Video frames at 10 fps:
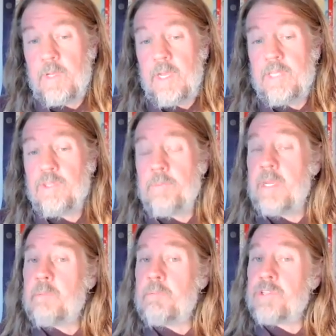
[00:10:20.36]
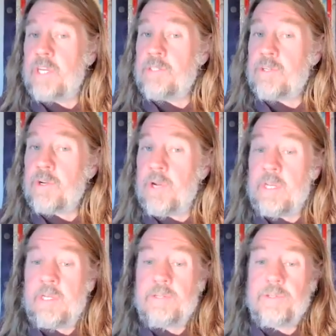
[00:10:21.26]
and to be able to
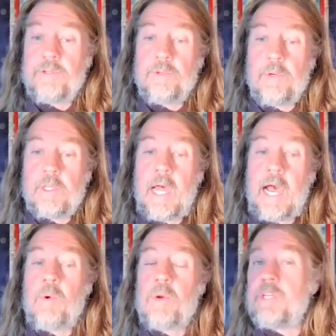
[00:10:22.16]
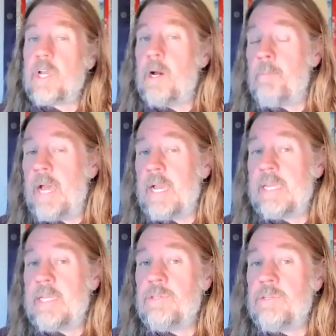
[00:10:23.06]
integrate it, to allow it to come back
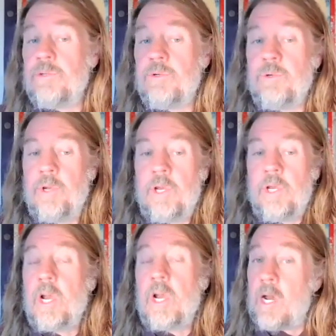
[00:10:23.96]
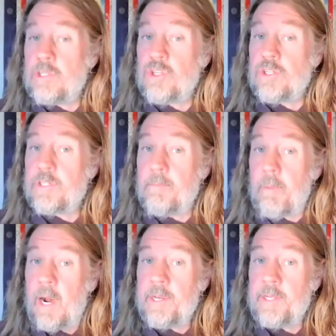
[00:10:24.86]
into conscious
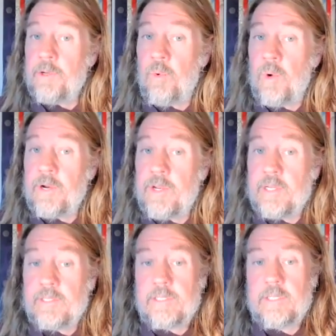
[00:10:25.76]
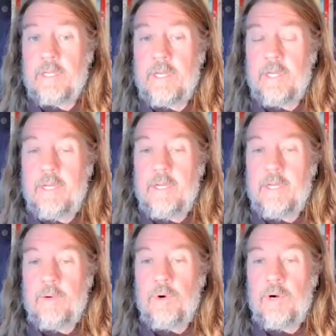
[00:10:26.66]
embodied awareness,
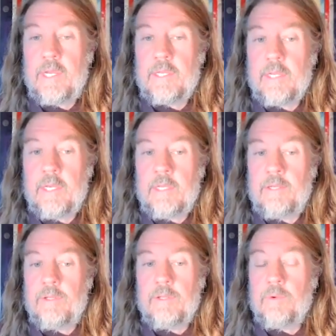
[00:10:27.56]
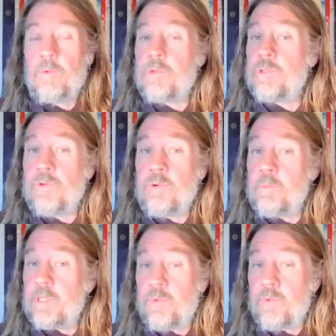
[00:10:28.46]
where it can
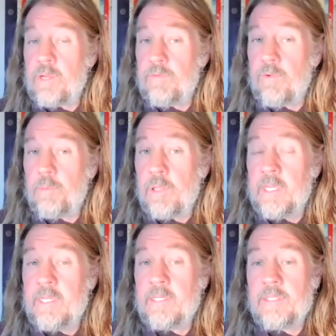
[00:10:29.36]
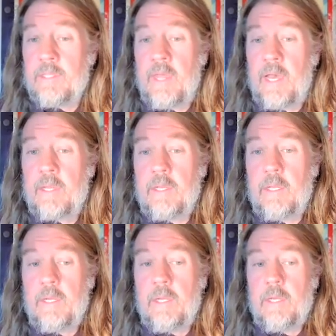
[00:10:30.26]
resume its rightful place in that
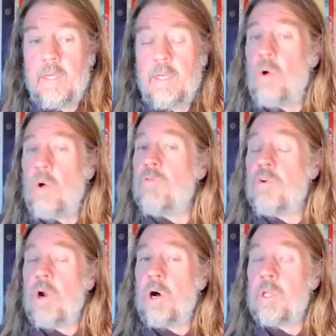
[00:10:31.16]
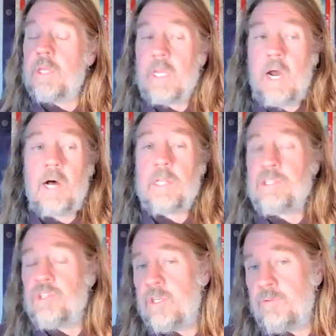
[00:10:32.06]
overall
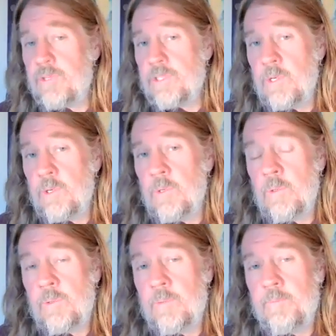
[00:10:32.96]
ecology of the soul.